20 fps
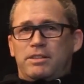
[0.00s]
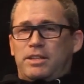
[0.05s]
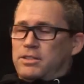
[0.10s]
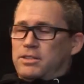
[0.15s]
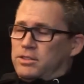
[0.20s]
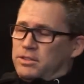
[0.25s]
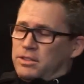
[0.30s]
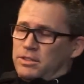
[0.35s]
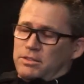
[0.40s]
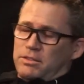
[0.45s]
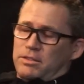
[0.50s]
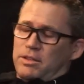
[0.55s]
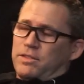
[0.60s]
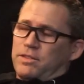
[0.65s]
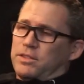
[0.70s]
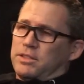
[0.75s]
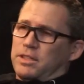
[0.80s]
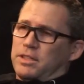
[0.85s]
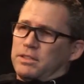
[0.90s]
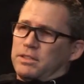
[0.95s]
jiu-jitsu ever
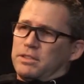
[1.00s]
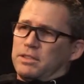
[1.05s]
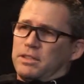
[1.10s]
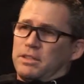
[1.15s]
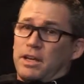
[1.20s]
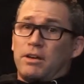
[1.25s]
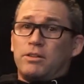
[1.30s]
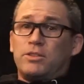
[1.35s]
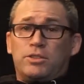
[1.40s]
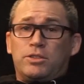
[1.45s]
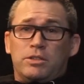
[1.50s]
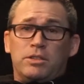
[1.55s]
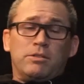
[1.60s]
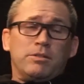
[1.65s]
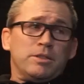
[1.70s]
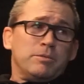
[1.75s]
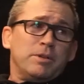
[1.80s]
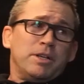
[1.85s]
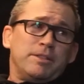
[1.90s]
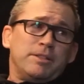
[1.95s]
since, and now judo
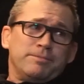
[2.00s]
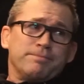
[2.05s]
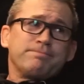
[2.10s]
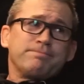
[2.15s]
as well.